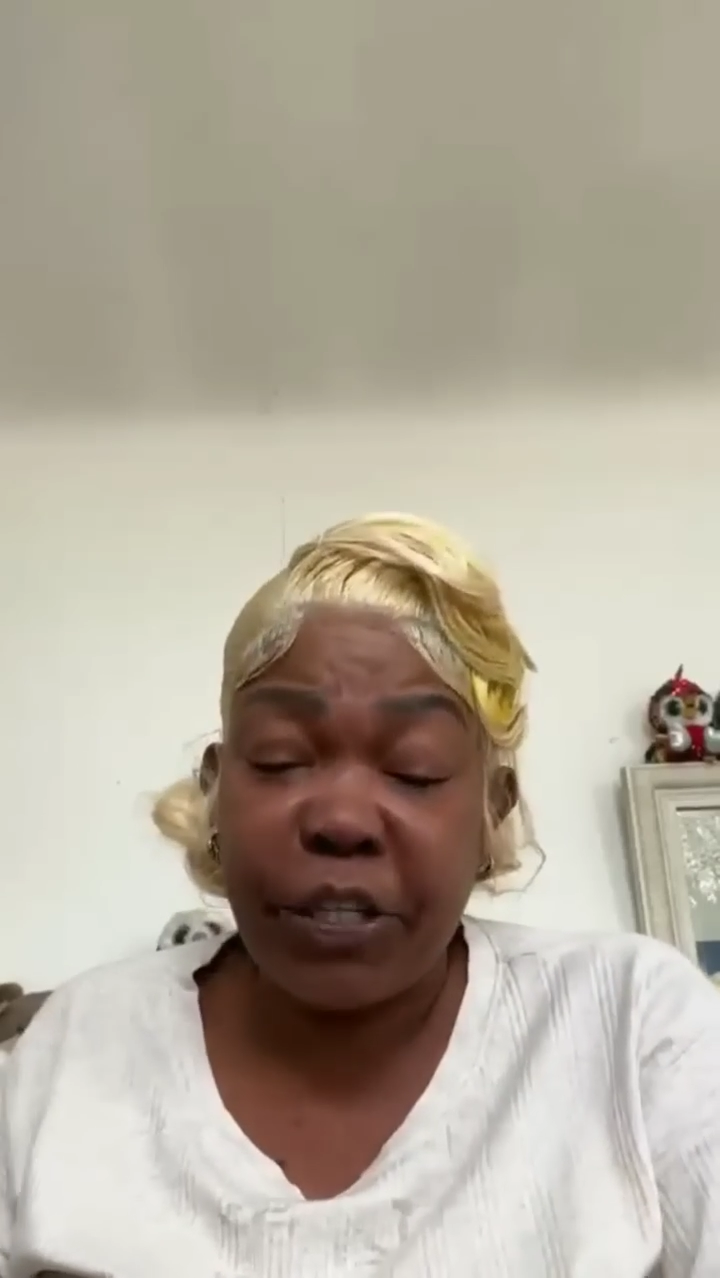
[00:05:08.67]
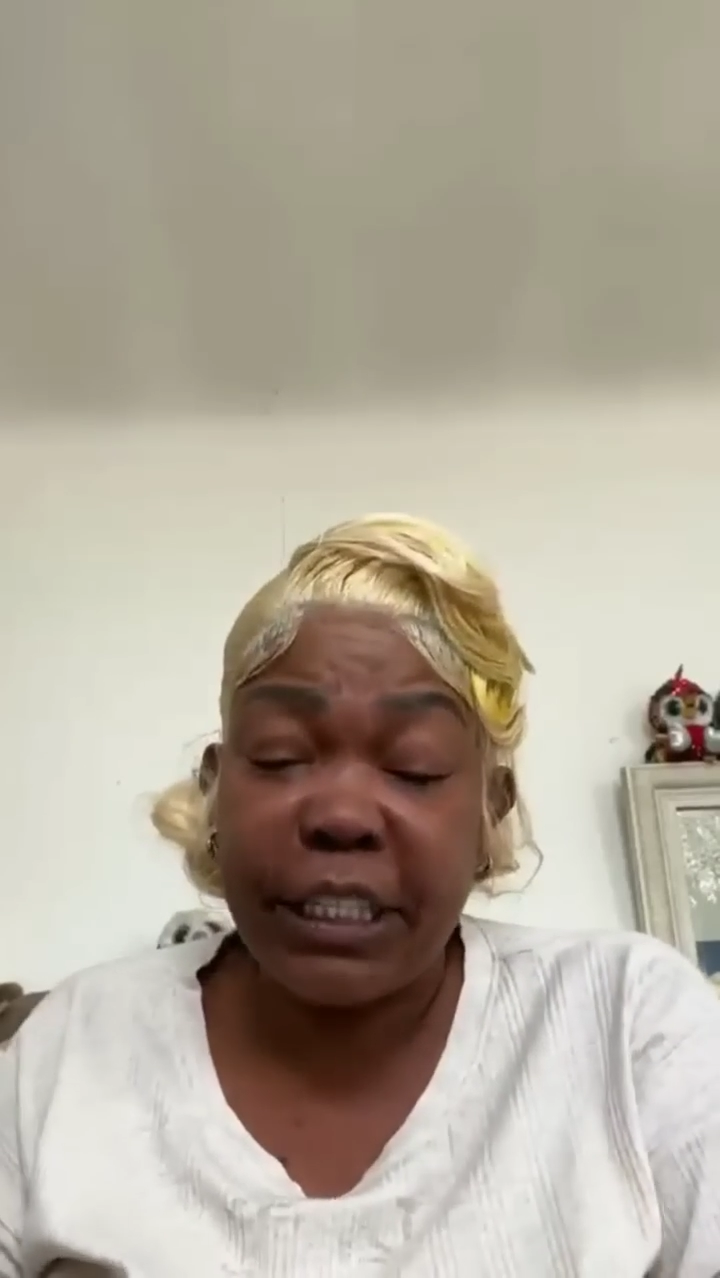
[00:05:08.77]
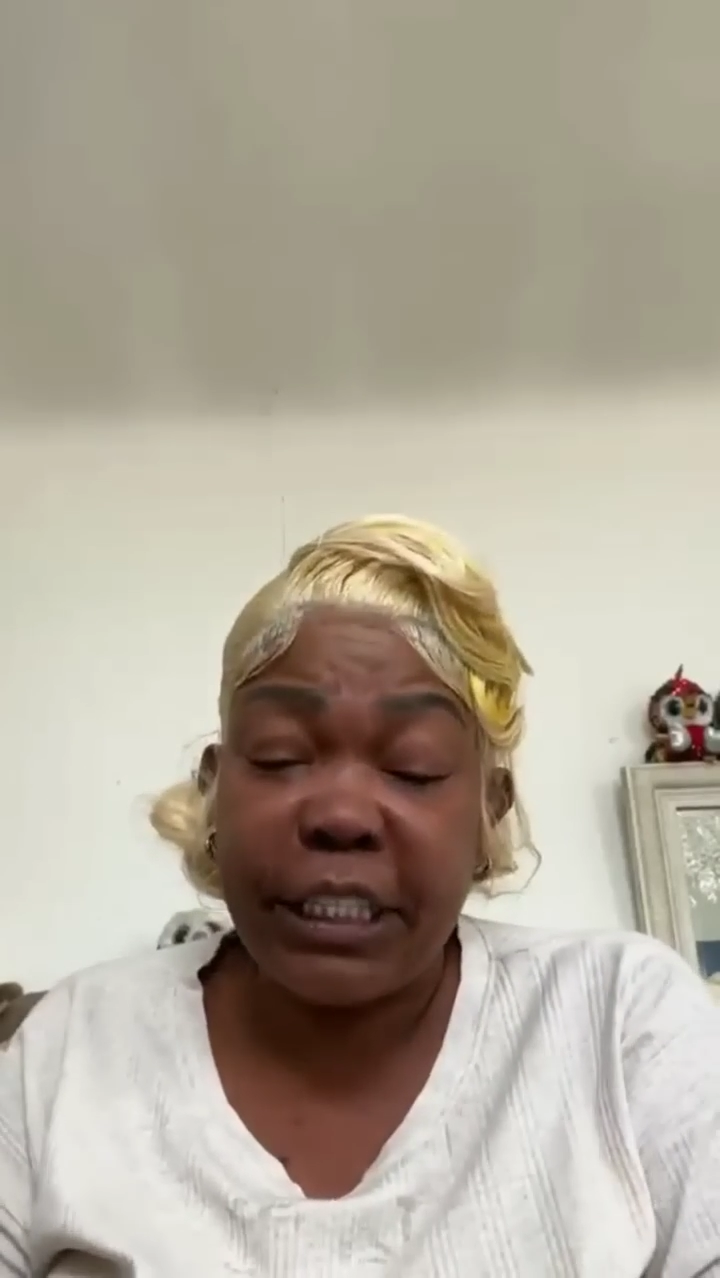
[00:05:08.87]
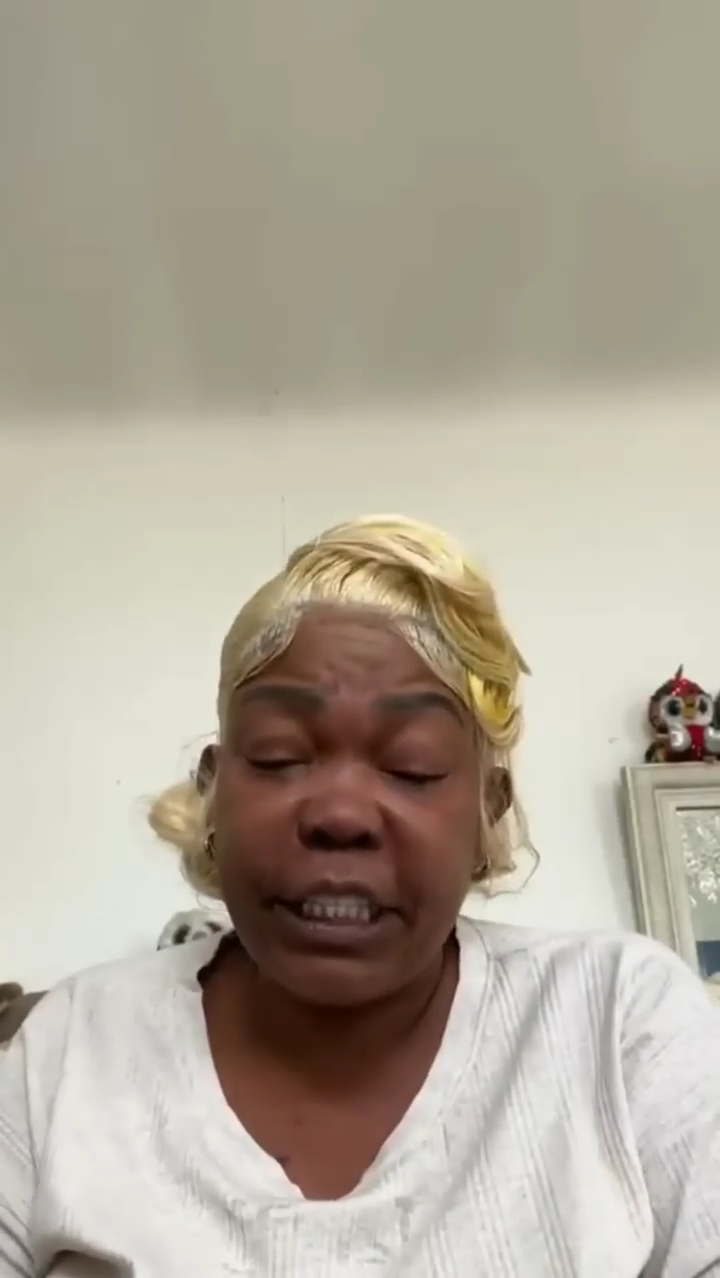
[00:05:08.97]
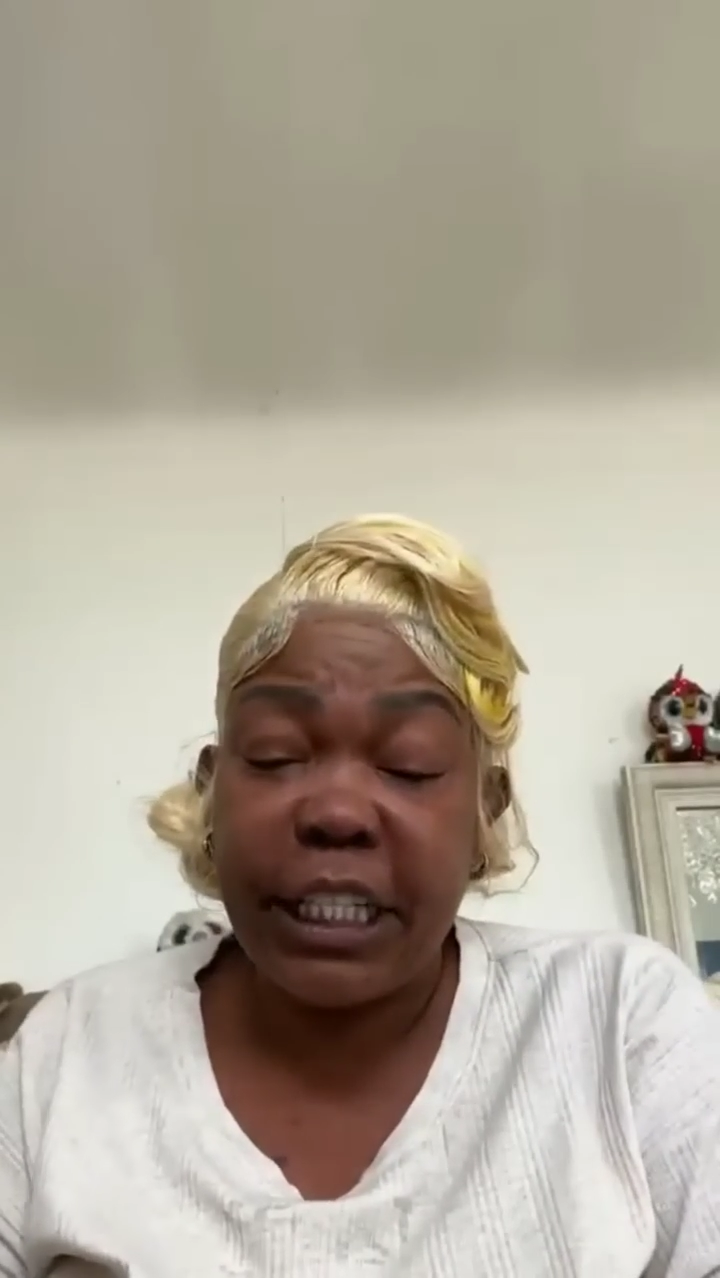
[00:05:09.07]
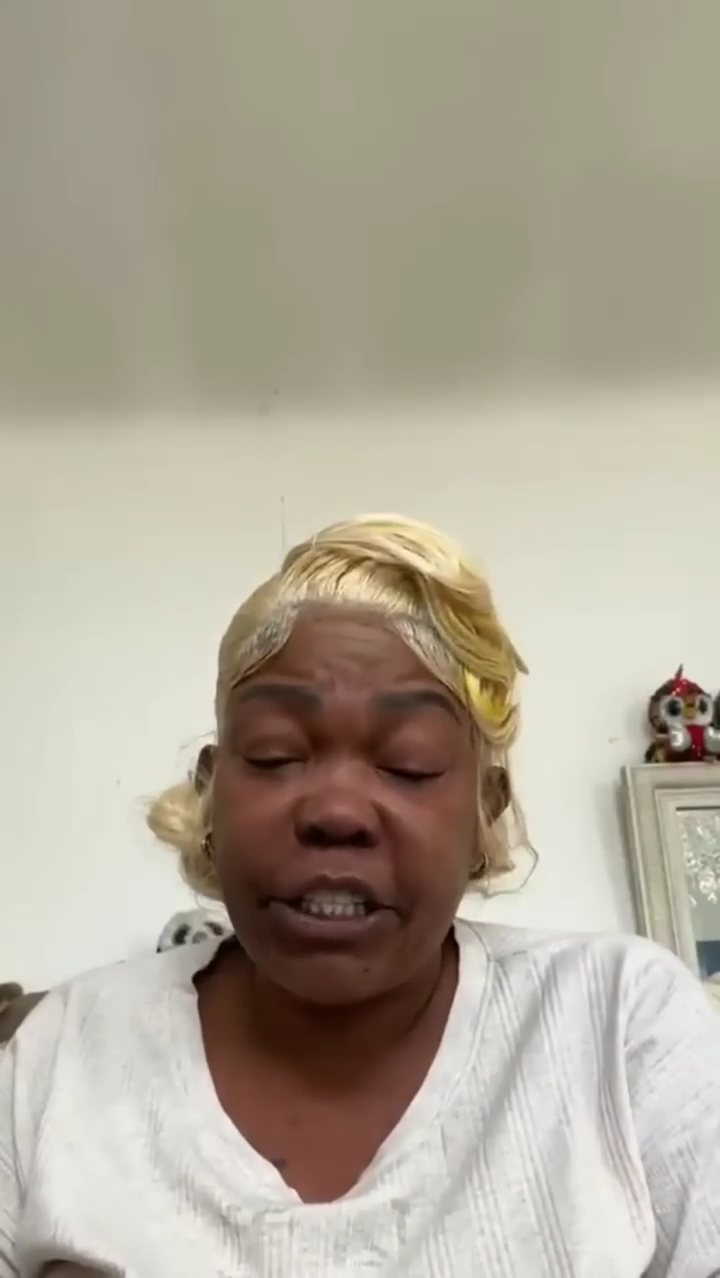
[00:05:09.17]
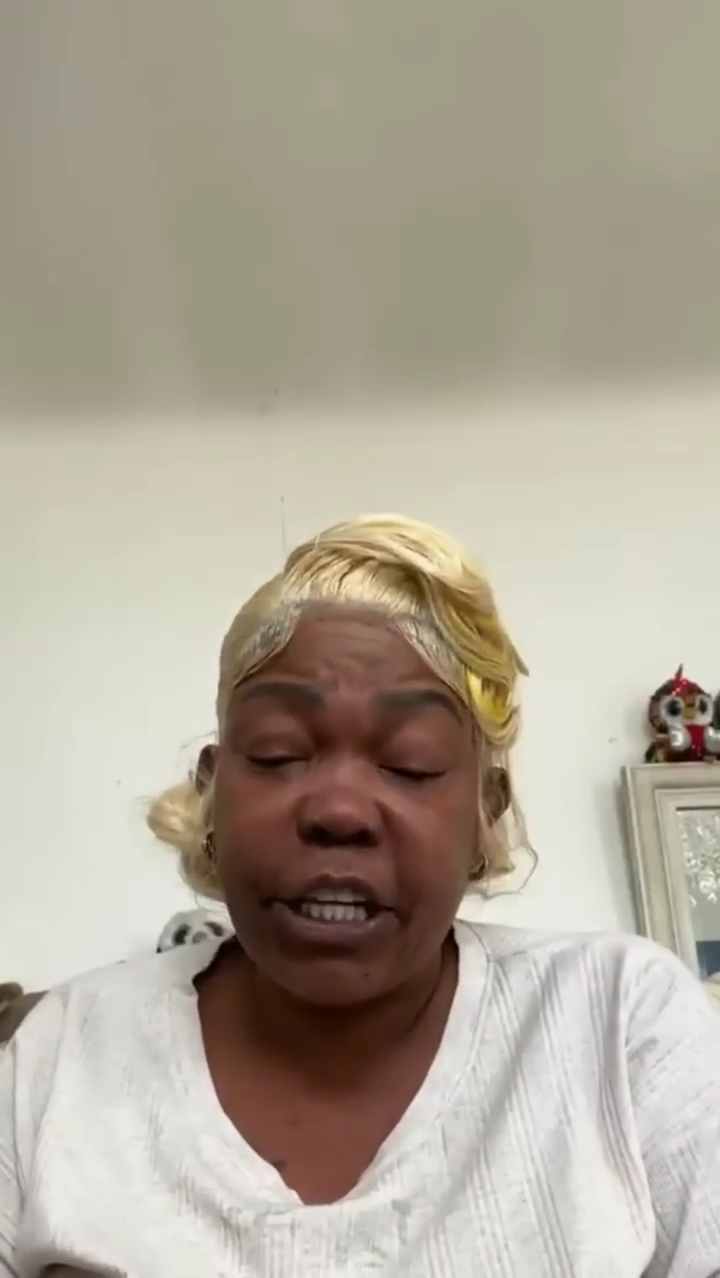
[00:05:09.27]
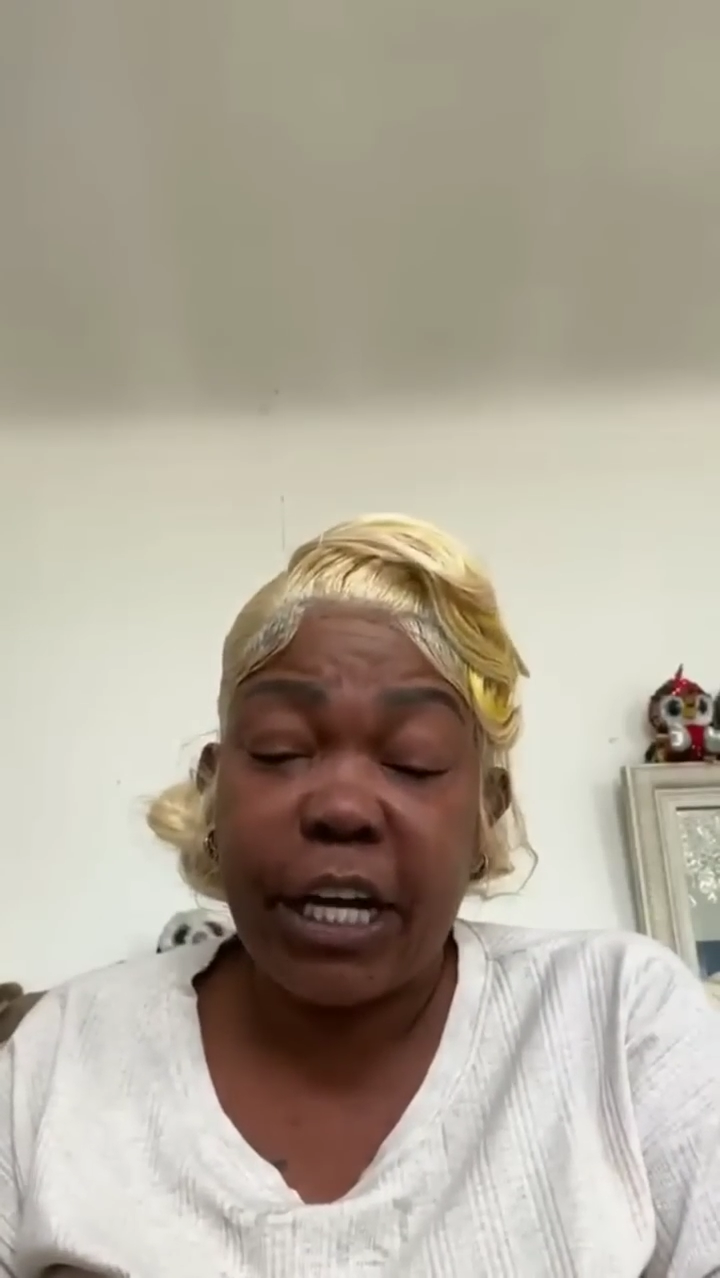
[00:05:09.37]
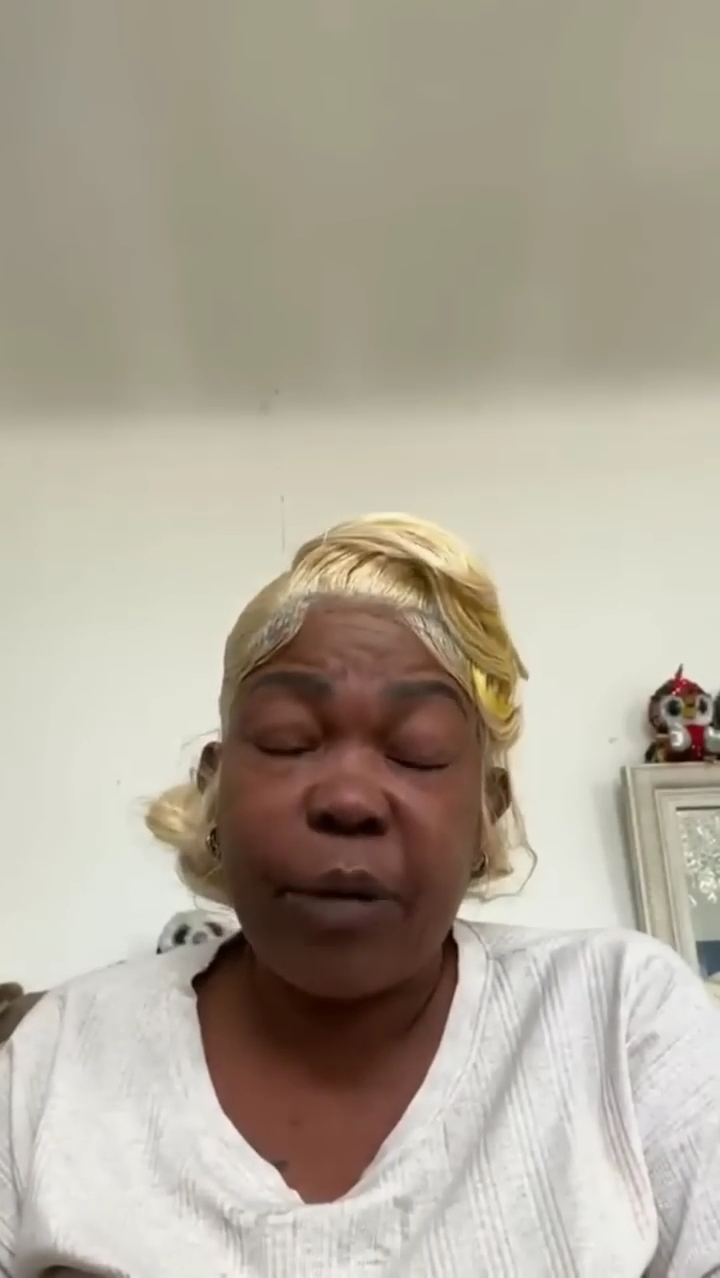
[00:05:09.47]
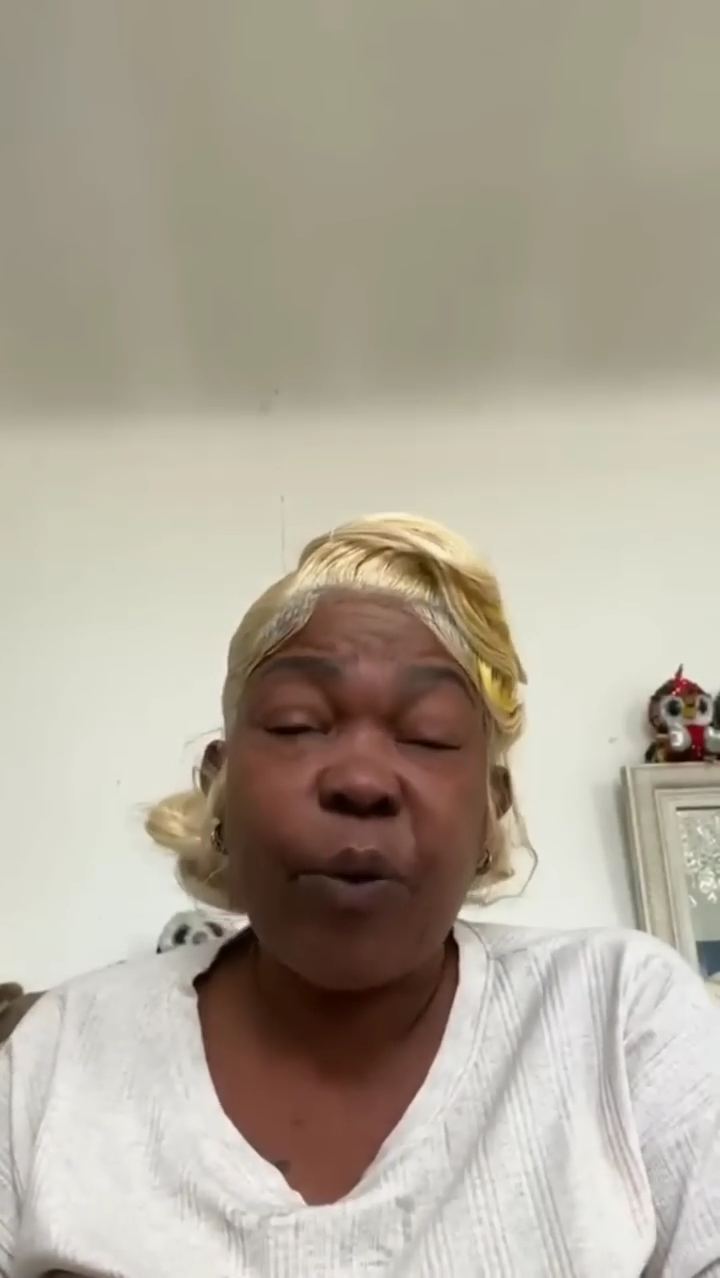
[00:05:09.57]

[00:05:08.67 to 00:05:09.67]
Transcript: station,